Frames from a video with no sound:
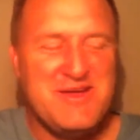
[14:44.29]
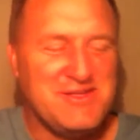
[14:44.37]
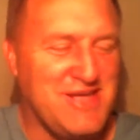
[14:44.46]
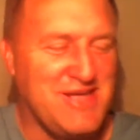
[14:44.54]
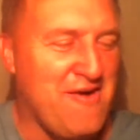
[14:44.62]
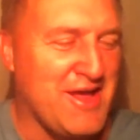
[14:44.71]

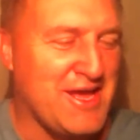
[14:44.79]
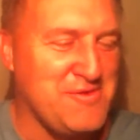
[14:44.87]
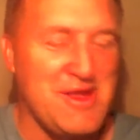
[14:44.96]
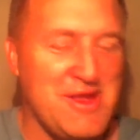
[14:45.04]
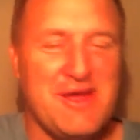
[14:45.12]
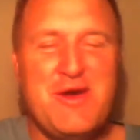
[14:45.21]
So I
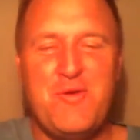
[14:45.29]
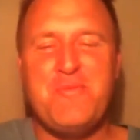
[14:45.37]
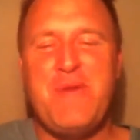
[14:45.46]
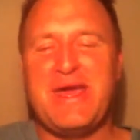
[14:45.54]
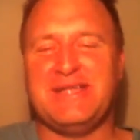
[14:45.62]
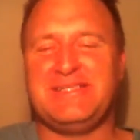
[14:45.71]
reckon we
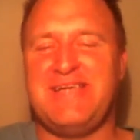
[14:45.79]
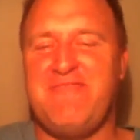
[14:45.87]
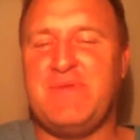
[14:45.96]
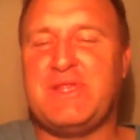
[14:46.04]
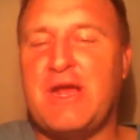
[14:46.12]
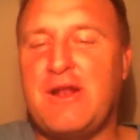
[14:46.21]
make it
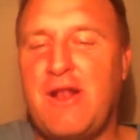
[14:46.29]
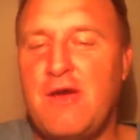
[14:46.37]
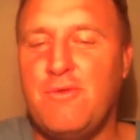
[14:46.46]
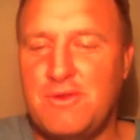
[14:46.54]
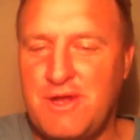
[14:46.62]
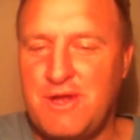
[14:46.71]
tough. But the
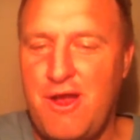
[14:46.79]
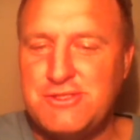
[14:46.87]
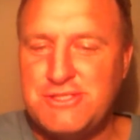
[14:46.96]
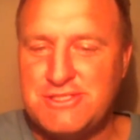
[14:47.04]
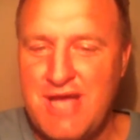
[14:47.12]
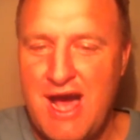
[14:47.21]

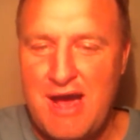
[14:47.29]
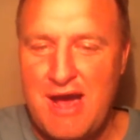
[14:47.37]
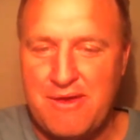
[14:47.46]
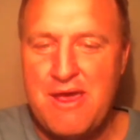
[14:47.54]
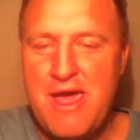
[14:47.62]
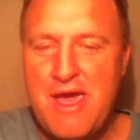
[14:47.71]
closest guy,
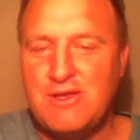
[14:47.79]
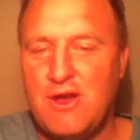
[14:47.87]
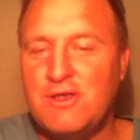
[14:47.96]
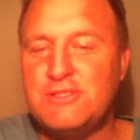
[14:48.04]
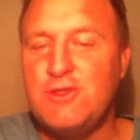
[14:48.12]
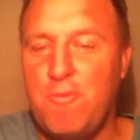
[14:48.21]
as
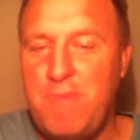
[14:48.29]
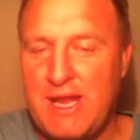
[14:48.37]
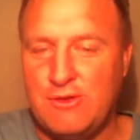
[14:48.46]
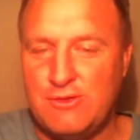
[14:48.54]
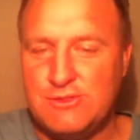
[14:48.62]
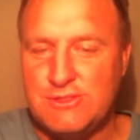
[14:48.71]
long as your
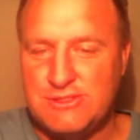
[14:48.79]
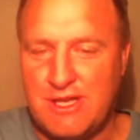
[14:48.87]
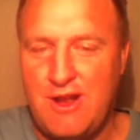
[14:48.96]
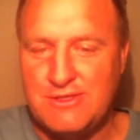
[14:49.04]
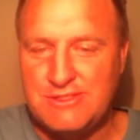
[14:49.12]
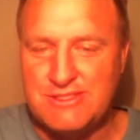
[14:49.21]
bet loses, the
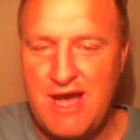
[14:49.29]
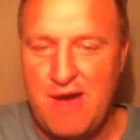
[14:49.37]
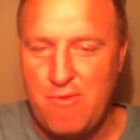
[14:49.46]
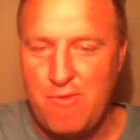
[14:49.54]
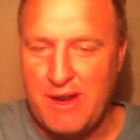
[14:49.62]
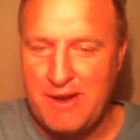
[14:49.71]
closest guy
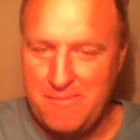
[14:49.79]
will win.